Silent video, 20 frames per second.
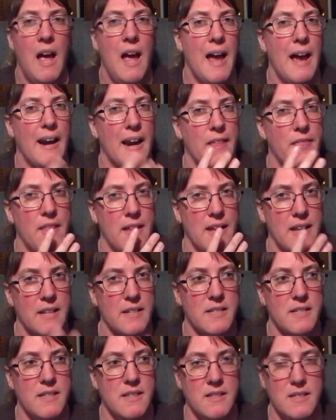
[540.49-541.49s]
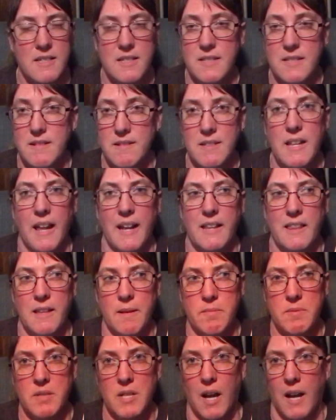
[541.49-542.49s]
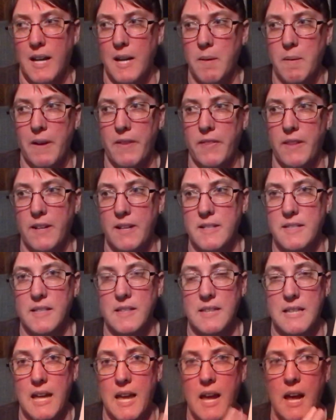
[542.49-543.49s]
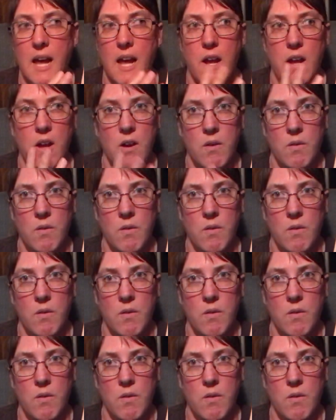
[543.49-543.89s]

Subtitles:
and I think it's like them talking about things that they